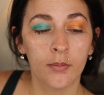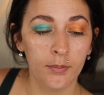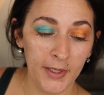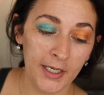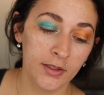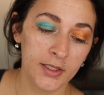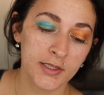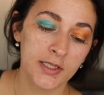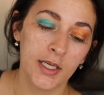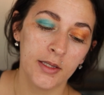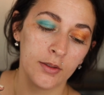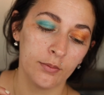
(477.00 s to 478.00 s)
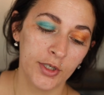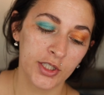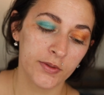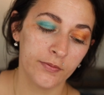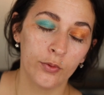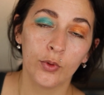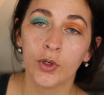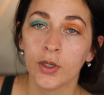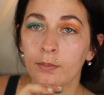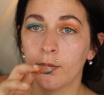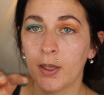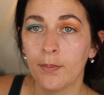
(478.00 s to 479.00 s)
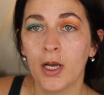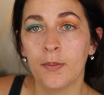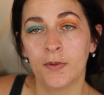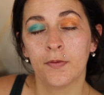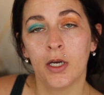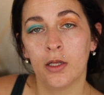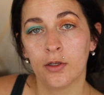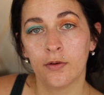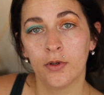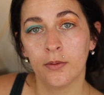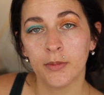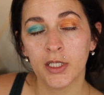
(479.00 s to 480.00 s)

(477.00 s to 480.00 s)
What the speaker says: palettes and then reach for my pop of color from